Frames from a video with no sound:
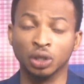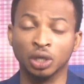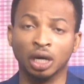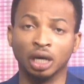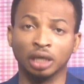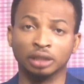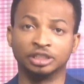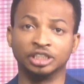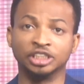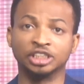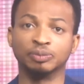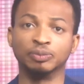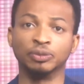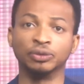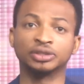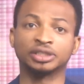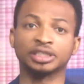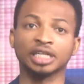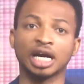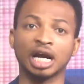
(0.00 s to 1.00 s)
This
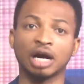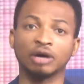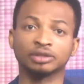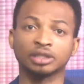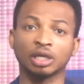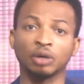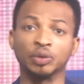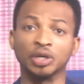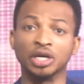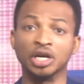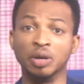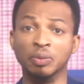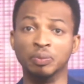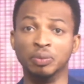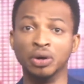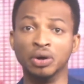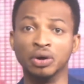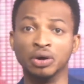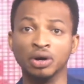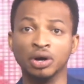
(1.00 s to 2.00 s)
month's encounter with Le
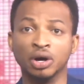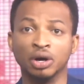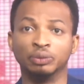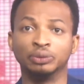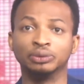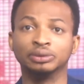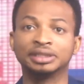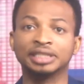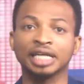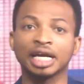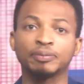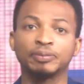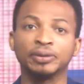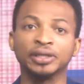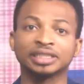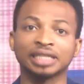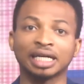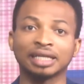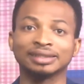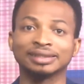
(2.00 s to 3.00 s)
Bleu will take
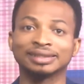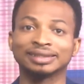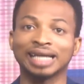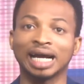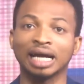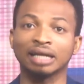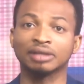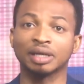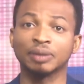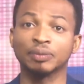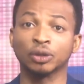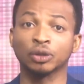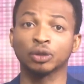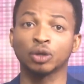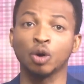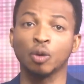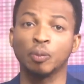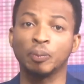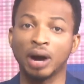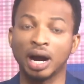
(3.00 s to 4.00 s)
place at the Stade Raymond
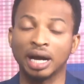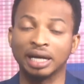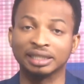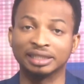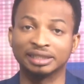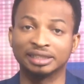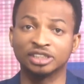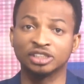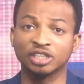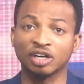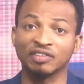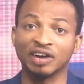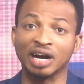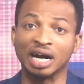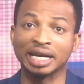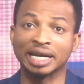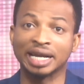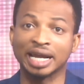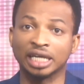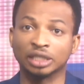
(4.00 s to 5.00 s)
Kopa in the city of
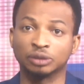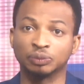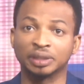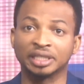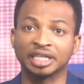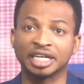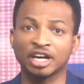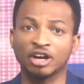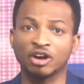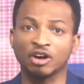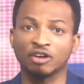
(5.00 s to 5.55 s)
Angers with kickoff